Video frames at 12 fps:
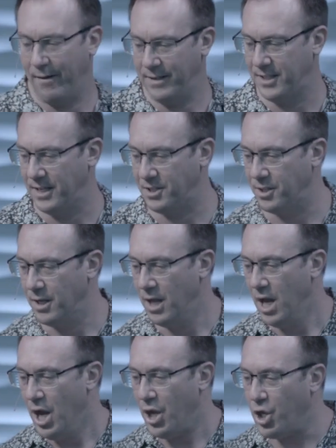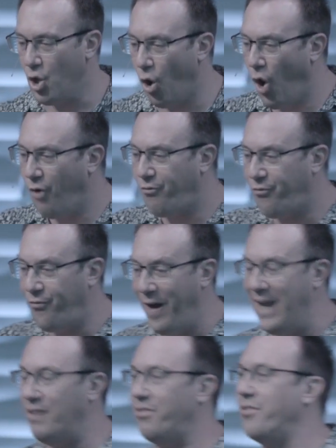is this. Your
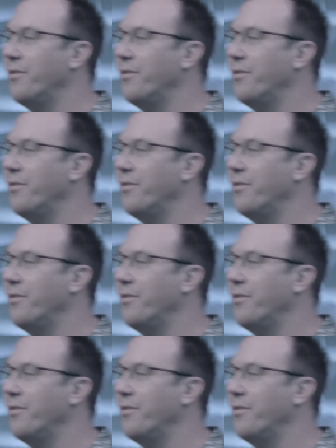faith